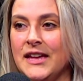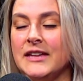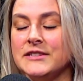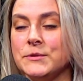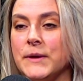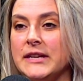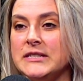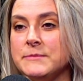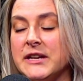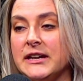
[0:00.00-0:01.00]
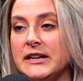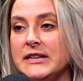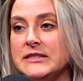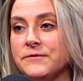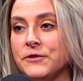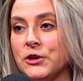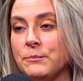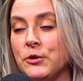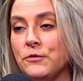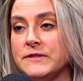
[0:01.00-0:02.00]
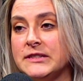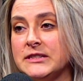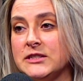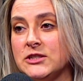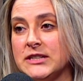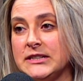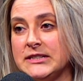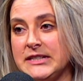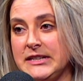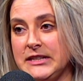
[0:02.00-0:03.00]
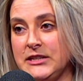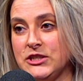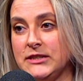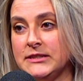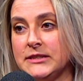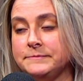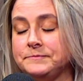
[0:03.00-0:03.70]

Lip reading: So Innes Mackay is a firm of solicitors and estate agent.